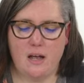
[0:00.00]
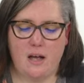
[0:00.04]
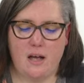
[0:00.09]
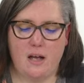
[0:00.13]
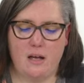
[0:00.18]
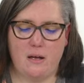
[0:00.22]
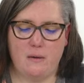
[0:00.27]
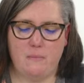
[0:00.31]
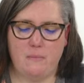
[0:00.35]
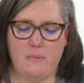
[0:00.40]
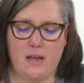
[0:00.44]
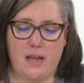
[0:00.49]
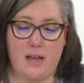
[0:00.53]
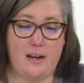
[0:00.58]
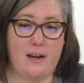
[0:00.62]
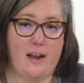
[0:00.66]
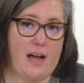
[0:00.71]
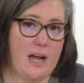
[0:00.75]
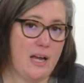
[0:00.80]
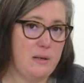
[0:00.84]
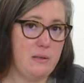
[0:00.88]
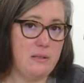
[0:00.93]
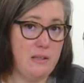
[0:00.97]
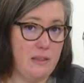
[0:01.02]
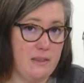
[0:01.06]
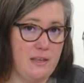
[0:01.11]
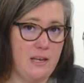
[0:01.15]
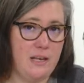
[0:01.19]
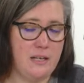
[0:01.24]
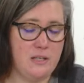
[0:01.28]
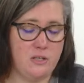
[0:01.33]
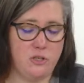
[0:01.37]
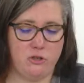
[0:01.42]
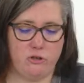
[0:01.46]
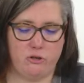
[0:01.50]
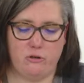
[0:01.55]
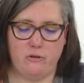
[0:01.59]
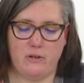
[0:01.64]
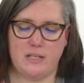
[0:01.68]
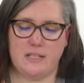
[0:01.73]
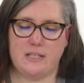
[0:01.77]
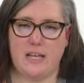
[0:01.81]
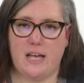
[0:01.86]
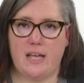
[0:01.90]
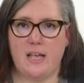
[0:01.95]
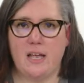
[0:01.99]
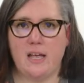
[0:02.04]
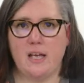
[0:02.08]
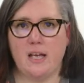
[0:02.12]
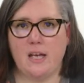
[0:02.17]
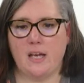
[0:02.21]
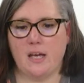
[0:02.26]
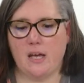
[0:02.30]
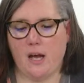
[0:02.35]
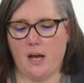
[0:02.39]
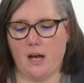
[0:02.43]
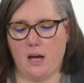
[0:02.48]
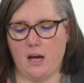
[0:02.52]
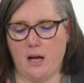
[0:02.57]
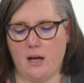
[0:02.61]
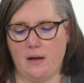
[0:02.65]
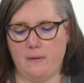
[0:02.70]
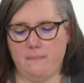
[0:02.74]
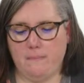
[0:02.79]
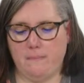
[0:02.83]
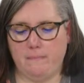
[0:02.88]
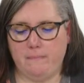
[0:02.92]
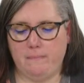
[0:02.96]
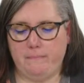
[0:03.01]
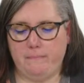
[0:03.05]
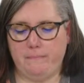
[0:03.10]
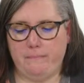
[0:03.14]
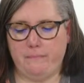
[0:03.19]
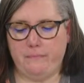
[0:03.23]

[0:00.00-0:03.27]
um, and I think is true, is that um,